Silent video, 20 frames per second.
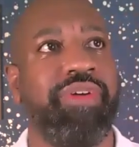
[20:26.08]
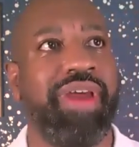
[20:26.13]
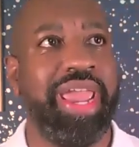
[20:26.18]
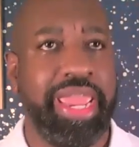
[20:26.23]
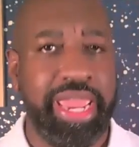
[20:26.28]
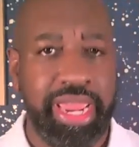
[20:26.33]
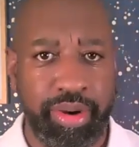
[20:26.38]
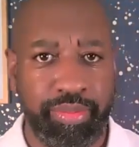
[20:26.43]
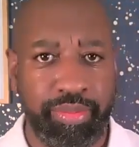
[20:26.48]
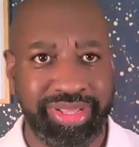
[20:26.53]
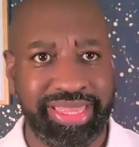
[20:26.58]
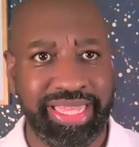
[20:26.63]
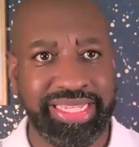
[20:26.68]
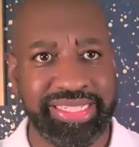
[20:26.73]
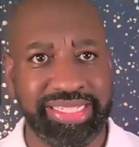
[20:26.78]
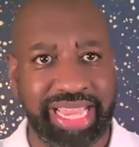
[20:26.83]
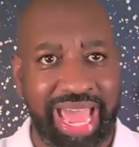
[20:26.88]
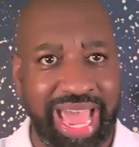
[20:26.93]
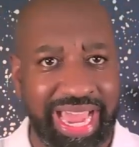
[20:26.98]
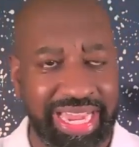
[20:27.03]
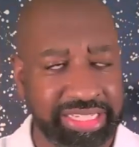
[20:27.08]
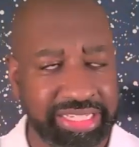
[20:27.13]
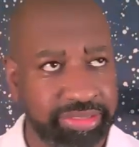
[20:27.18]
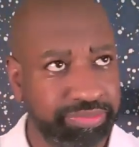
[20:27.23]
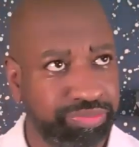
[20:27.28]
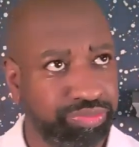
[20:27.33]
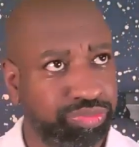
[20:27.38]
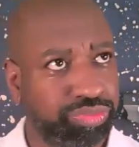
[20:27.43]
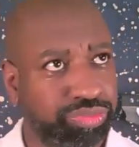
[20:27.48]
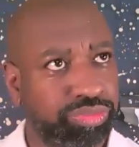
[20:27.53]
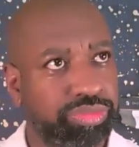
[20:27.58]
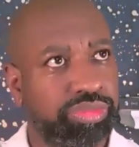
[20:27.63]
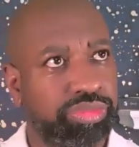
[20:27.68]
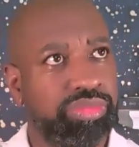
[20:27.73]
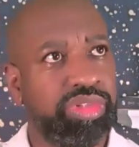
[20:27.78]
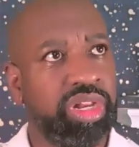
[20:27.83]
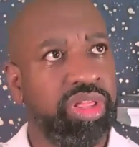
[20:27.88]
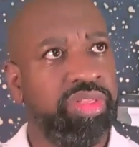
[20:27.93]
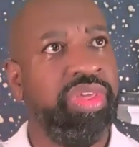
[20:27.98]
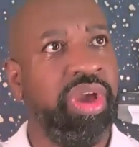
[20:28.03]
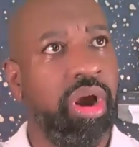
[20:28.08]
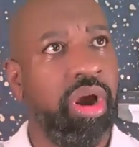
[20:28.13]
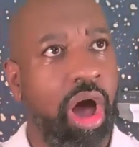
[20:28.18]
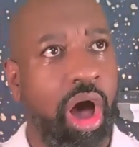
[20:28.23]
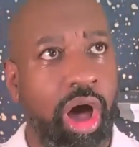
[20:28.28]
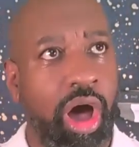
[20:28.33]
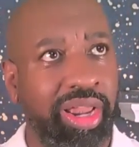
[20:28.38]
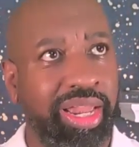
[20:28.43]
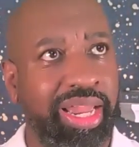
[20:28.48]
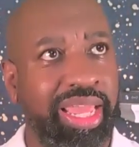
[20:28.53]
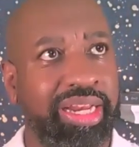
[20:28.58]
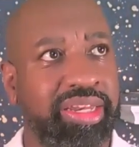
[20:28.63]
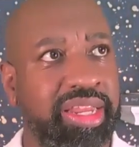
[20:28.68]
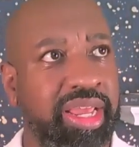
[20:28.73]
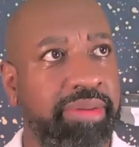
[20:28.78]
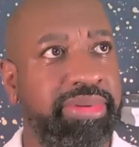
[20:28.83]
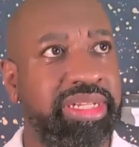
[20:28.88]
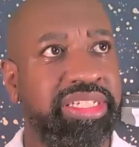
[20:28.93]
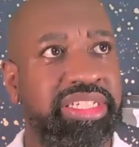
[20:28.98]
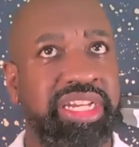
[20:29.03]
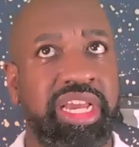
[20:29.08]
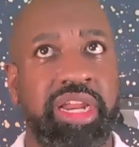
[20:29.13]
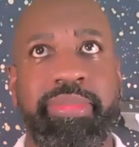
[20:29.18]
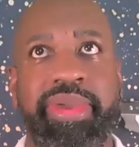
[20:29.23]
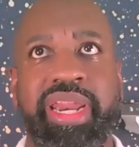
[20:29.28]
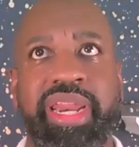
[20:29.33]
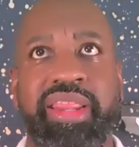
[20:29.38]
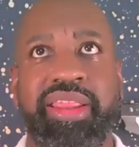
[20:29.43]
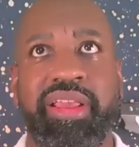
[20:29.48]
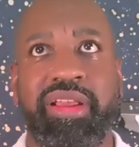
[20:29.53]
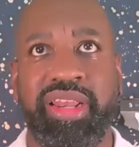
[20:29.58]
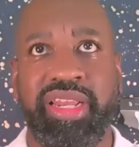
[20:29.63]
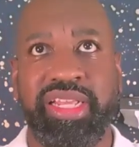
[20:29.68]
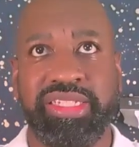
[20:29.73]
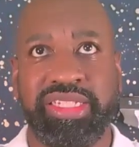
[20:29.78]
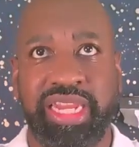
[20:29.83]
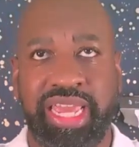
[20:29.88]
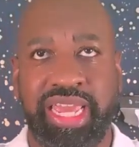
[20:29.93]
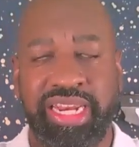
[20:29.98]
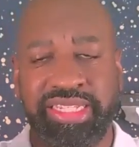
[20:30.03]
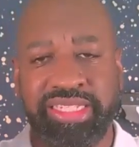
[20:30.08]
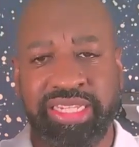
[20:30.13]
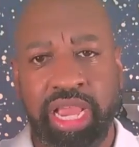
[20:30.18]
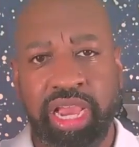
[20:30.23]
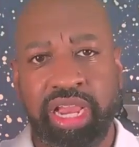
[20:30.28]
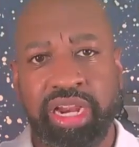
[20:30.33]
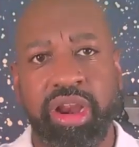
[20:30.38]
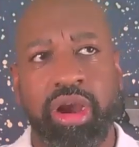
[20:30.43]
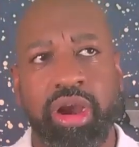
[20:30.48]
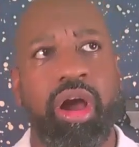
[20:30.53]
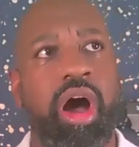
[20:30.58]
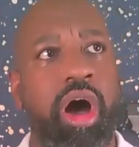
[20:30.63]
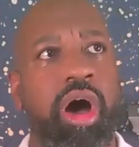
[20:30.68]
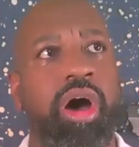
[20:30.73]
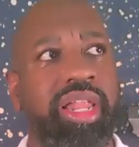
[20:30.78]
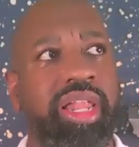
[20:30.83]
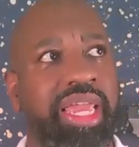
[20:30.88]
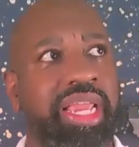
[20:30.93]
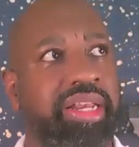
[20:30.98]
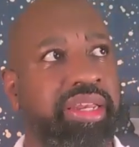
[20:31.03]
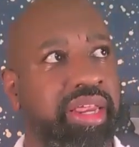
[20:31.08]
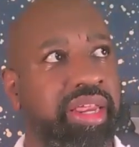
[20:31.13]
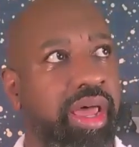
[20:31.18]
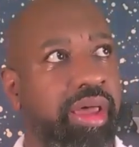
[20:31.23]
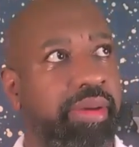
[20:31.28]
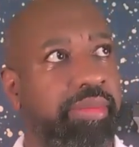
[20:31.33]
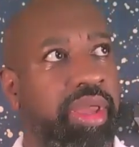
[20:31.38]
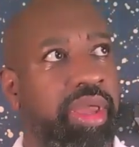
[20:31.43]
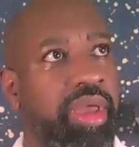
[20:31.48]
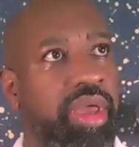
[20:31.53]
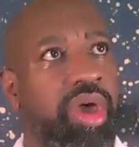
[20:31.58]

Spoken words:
right here with these guys. They're all linked up. These gentlemen and these ladies, they're all linked up.